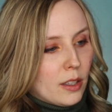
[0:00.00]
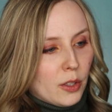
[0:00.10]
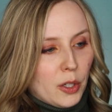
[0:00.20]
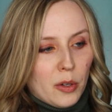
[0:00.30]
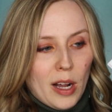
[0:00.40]

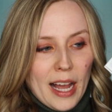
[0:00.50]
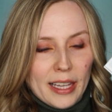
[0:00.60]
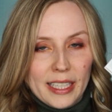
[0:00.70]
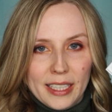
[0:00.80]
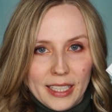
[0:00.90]
Glow
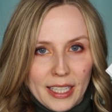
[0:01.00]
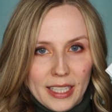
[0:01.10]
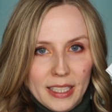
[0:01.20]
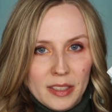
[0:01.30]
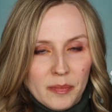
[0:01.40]
Highlighting
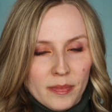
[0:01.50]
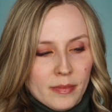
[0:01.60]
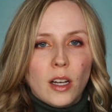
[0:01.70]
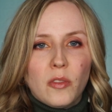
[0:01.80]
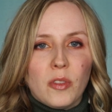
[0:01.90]
Kit,
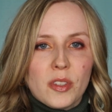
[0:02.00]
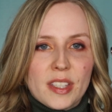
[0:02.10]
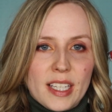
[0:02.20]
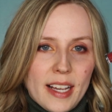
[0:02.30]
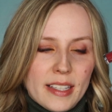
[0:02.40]
a
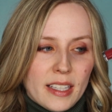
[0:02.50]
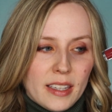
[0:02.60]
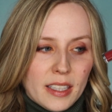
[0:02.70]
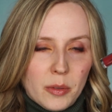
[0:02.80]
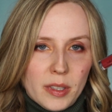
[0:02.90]
full-size
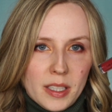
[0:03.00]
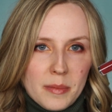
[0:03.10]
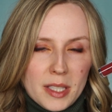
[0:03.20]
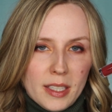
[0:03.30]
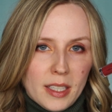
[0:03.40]
liquid
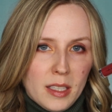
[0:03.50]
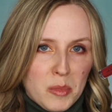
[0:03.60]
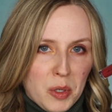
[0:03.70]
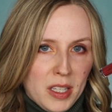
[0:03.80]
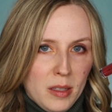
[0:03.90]
lipstick in
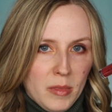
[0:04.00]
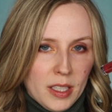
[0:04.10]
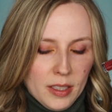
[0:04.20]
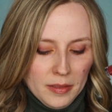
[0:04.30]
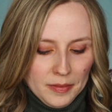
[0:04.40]

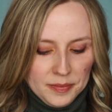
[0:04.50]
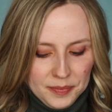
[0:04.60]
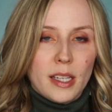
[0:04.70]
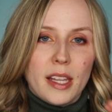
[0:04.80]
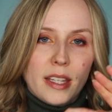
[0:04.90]
Bohemian,
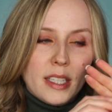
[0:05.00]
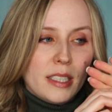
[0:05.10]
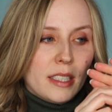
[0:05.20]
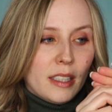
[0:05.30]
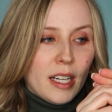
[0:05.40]
and then a
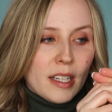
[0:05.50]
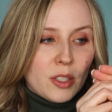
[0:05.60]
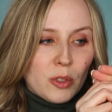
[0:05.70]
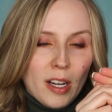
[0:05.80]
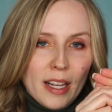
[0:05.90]

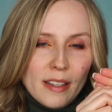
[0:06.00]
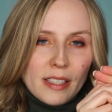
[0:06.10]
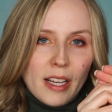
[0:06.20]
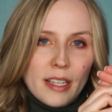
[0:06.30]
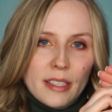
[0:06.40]
deluxe trial
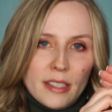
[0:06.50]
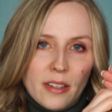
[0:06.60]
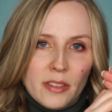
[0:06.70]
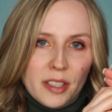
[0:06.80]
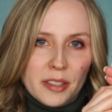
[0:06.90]
size
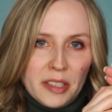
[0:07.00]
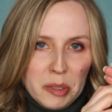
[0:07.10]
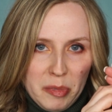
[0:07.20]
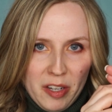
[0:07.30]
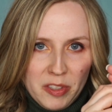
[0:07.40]
of their
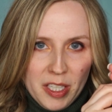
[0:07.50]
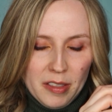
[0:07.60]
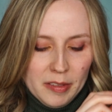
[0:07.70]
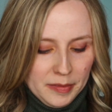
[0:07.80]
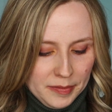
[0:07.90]
Clear Brow Gel.